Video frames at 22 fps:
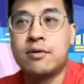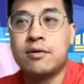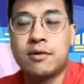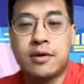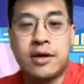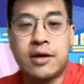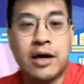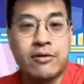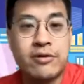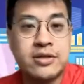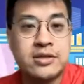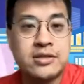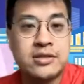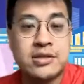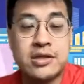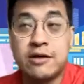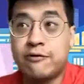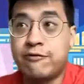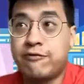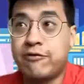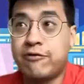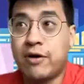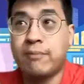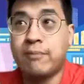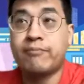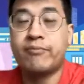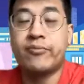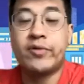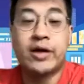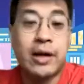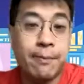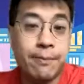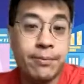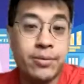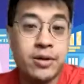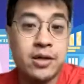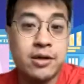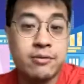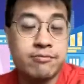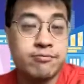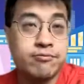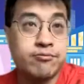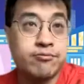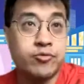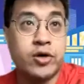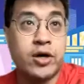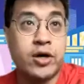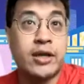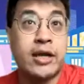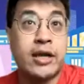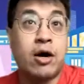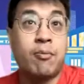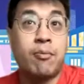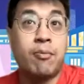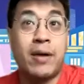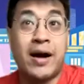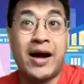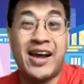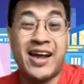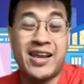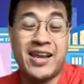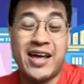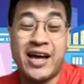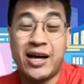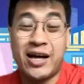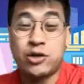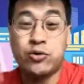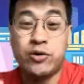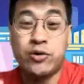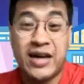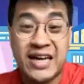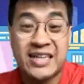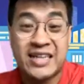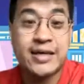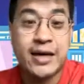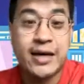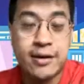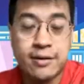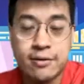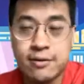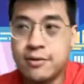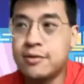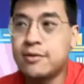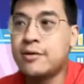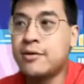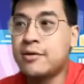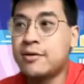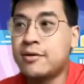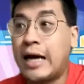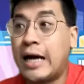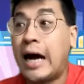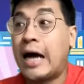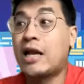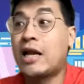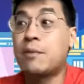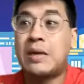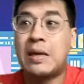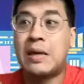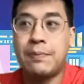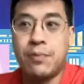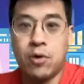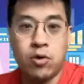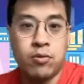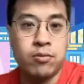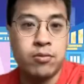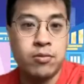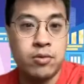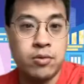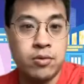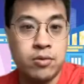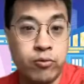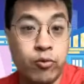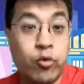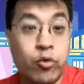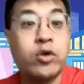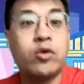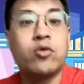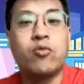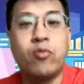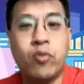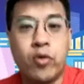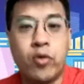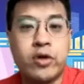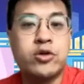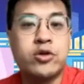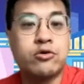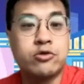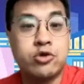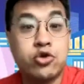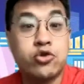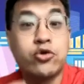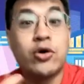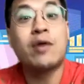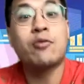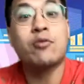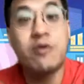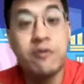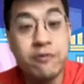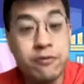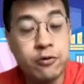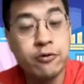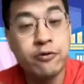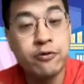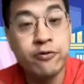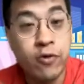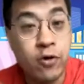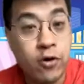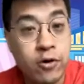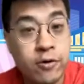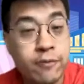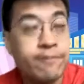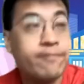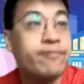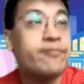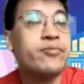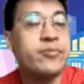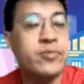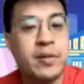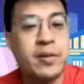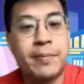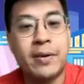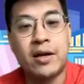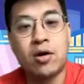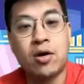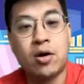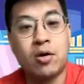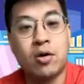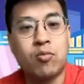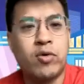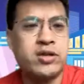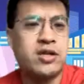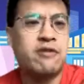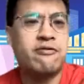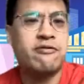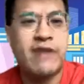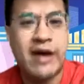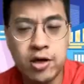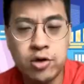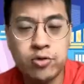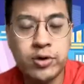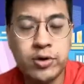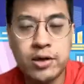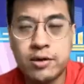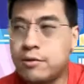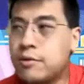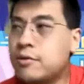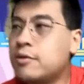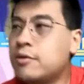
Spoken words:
currency from the company. You are now buying an actual asset that other people would want to trade with you for, depending on what they value it.